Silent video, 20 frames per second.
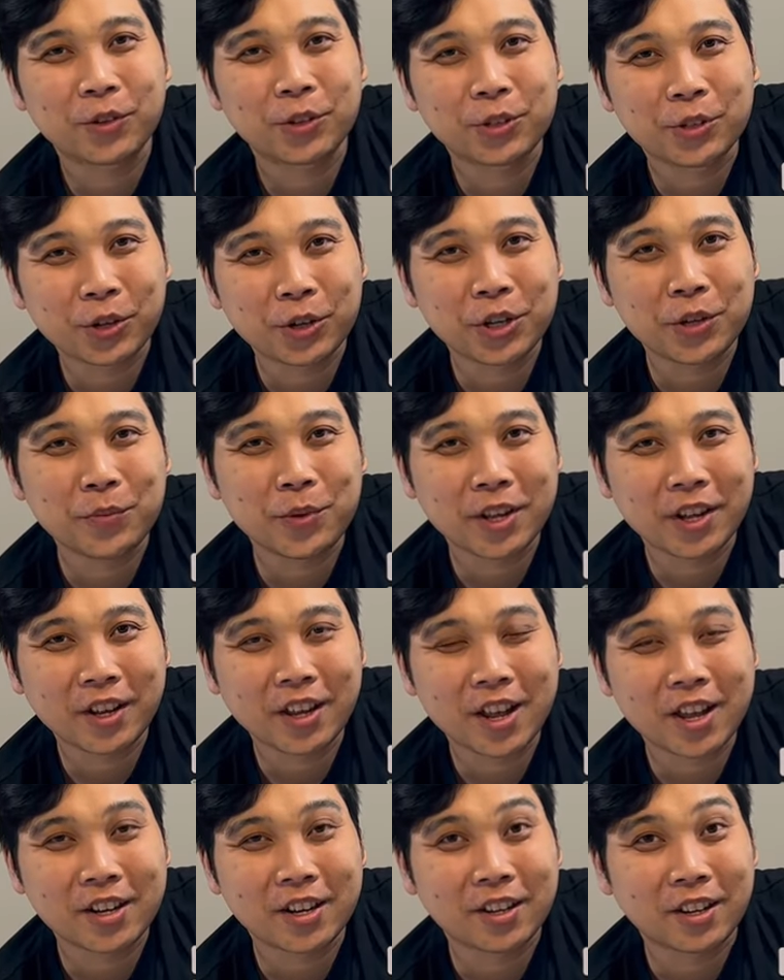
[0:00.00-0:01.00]
for joining me
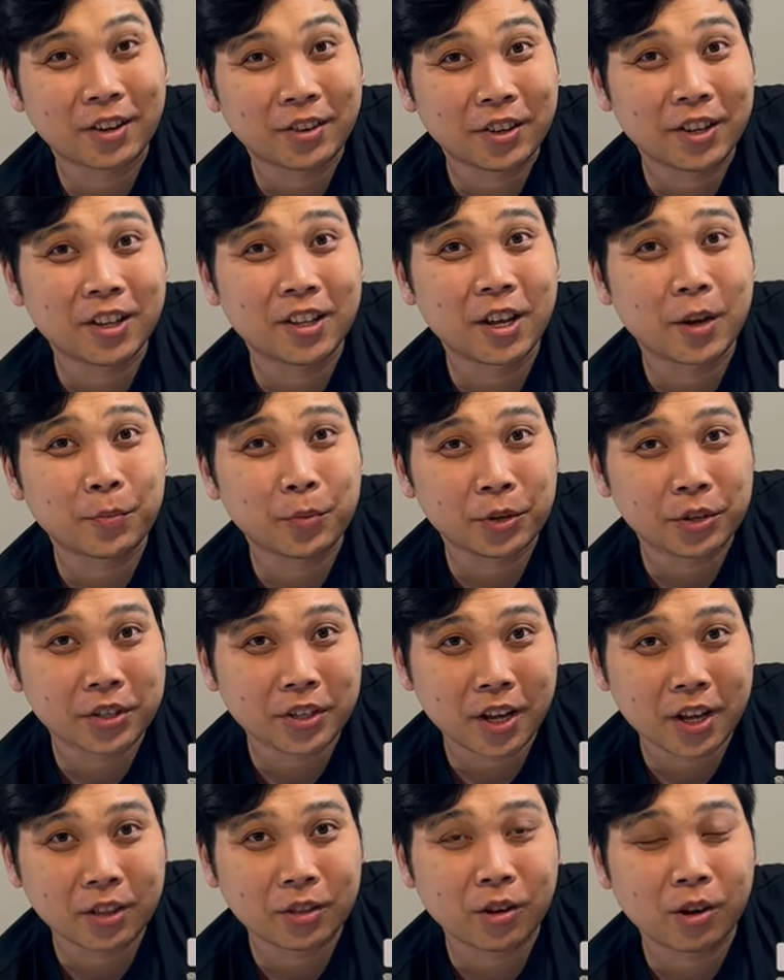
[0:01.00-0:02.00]
again and I really
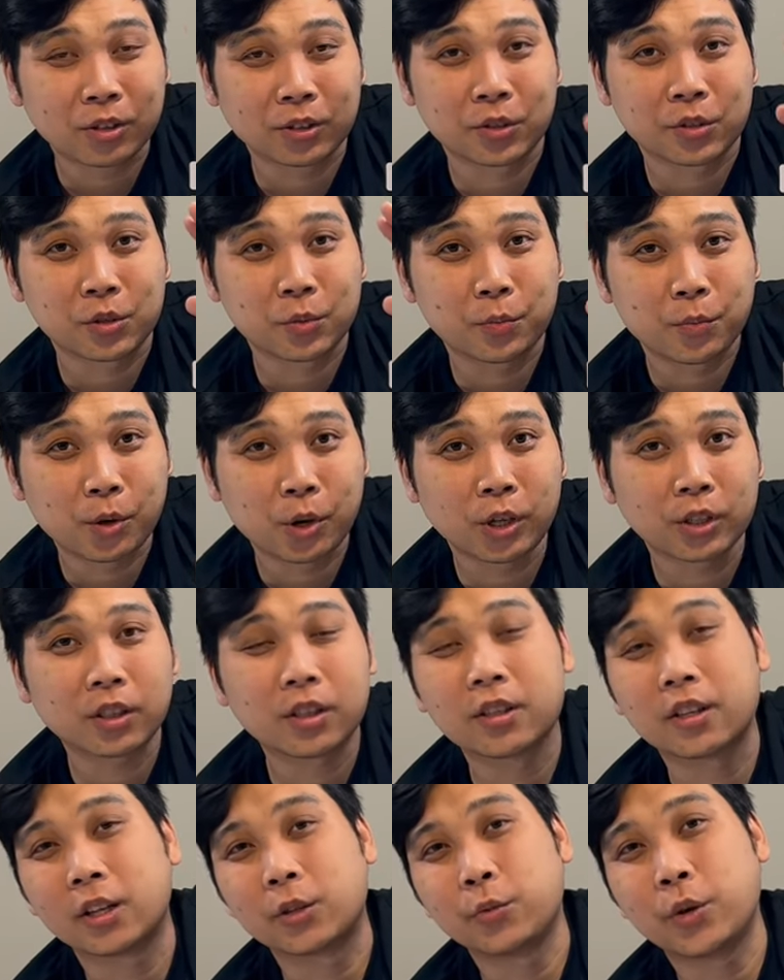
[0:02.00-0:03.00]
appreciate all the
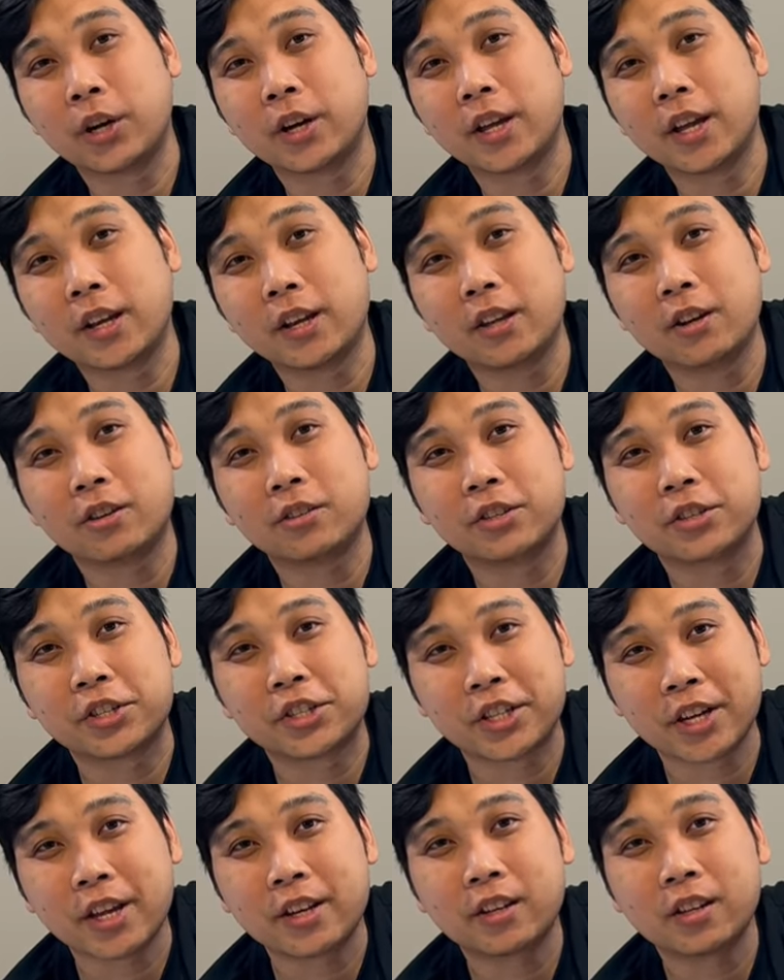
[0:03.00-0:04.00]
support that we are getting on this
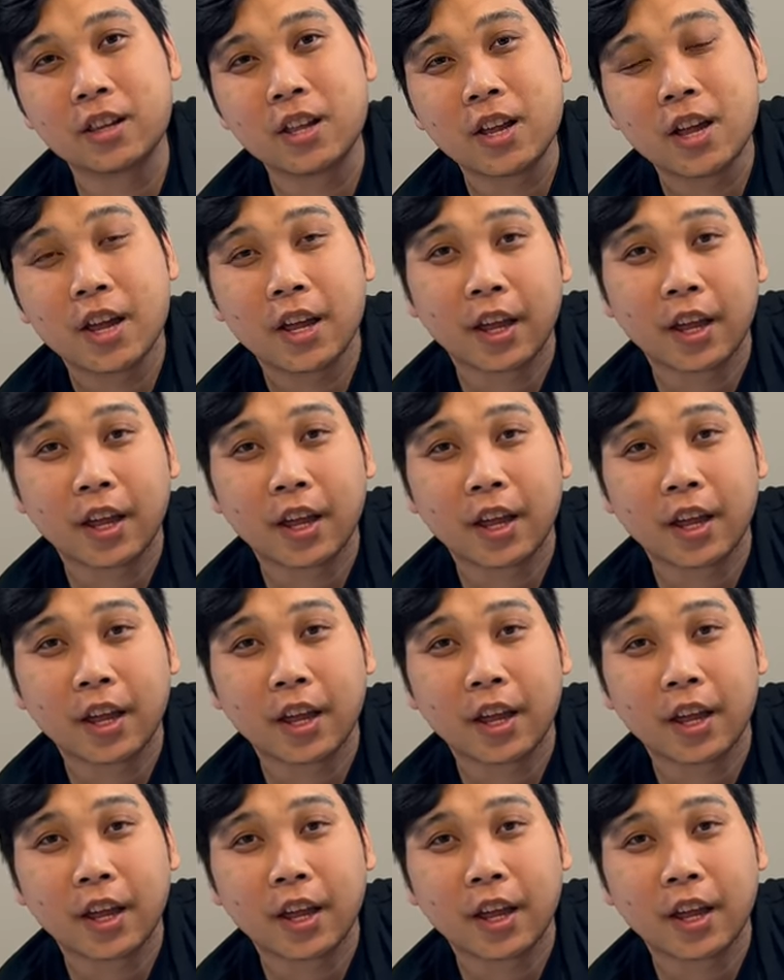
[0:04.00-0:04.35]
channel.